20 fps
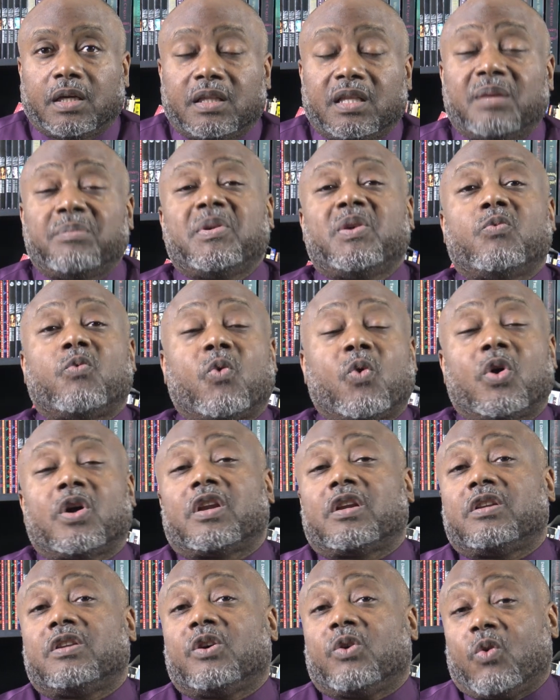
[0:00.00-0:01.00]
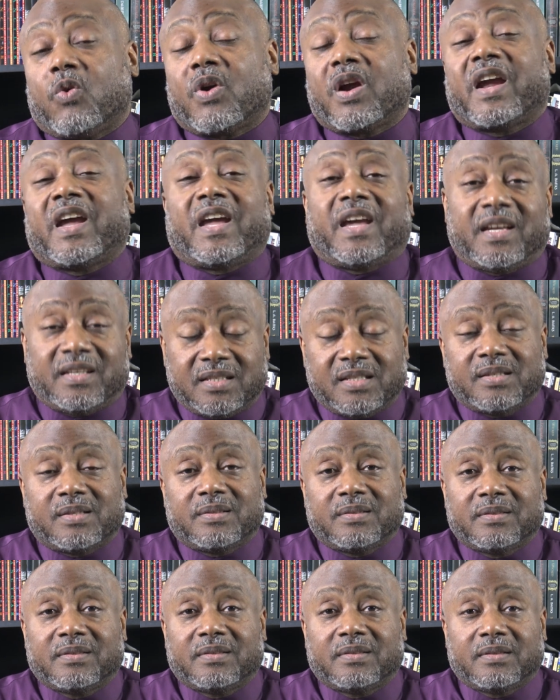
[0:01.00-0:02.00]
Let me water the
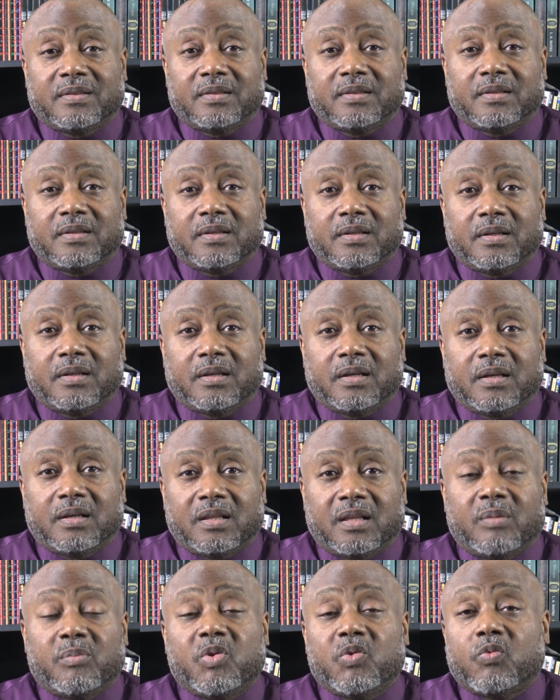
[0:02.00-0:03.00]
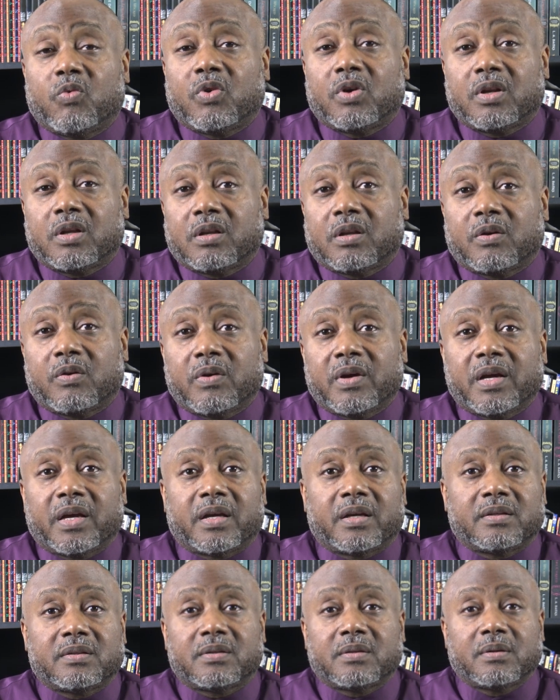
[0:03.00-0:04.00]
grass. Let me water the
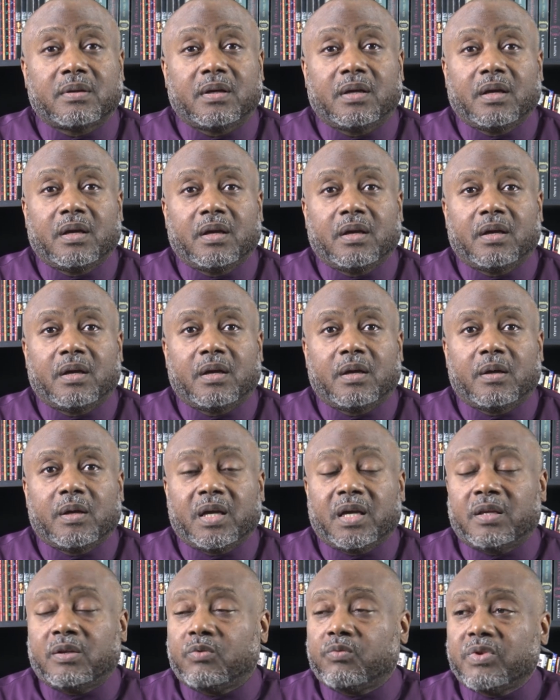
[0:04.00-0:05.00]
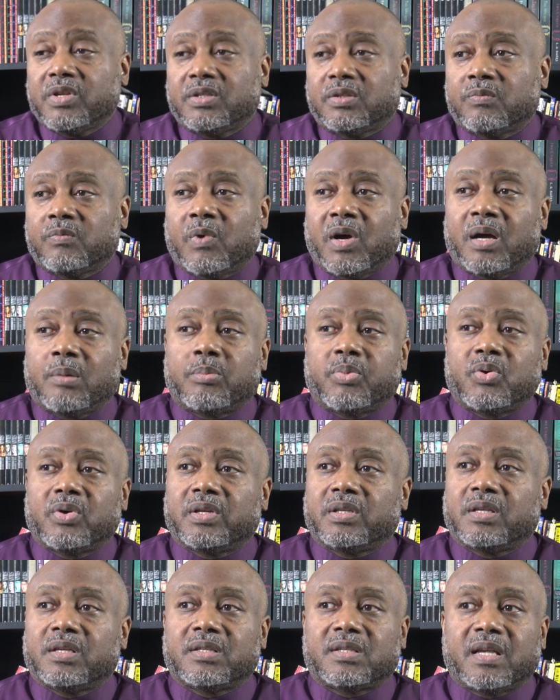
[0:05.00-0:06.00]
grass. And the reason why I'm
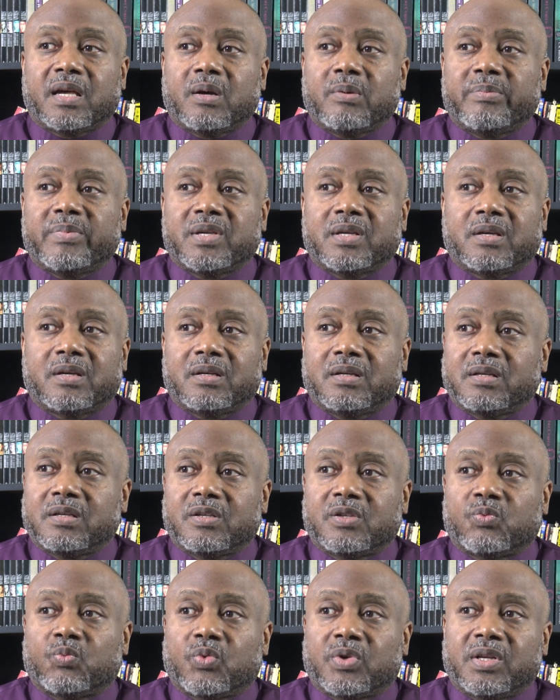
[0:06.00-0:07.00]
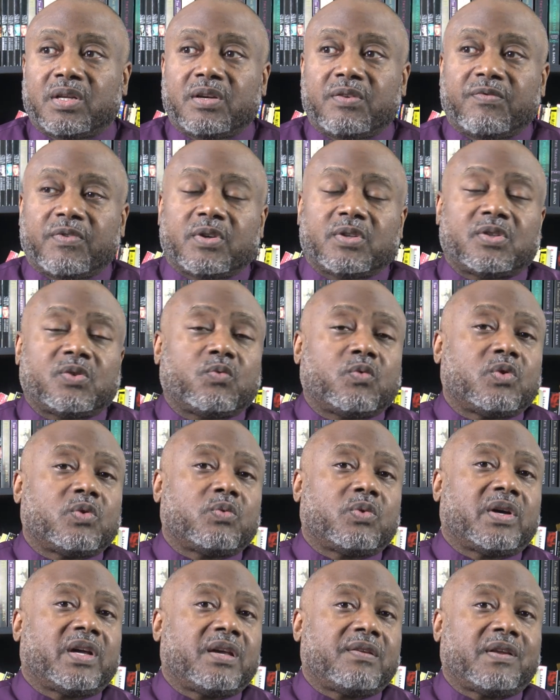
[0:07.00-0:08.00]
pointing this out because whenever someone
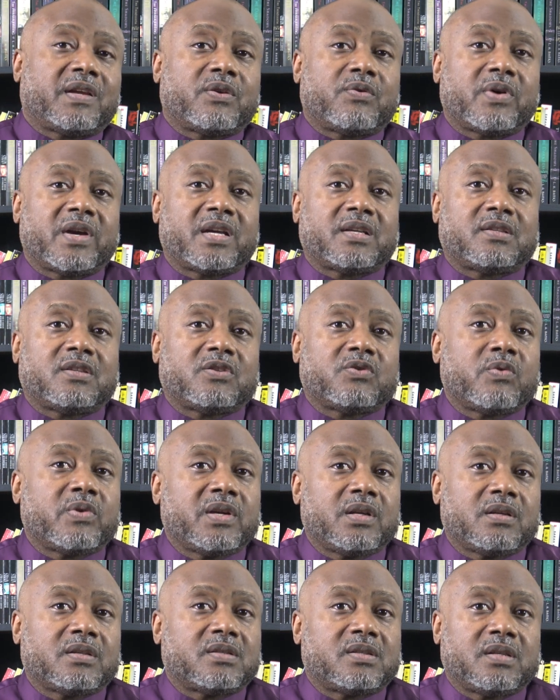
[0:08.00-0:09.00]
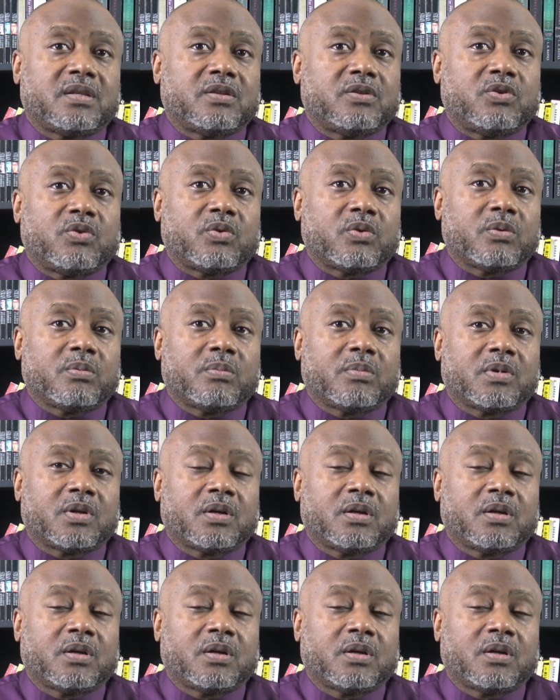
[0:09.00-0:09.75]
will have that grass is greener syndrome,